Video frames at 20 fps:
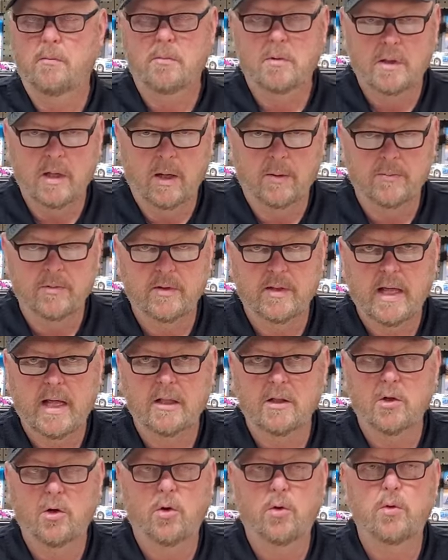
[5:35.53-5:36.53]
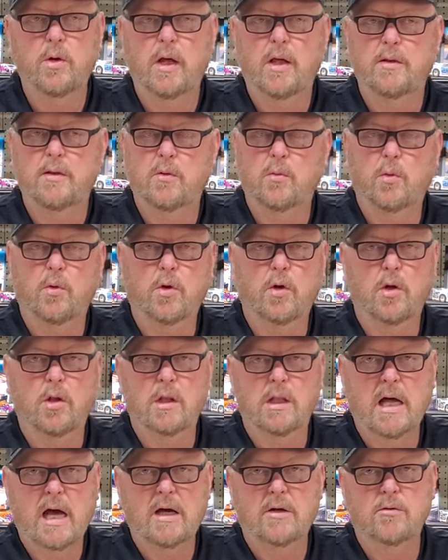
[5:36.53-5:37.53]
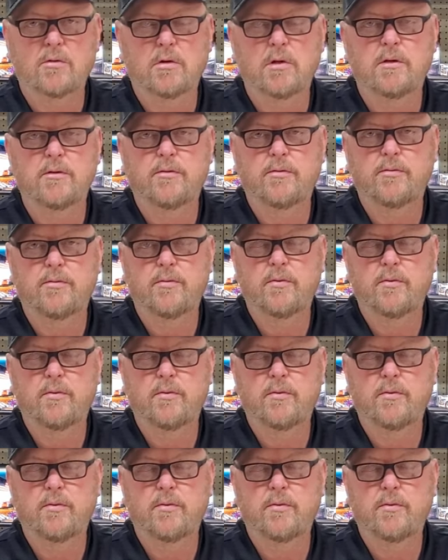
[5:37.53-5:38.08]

come to that load, and then we're going to laterally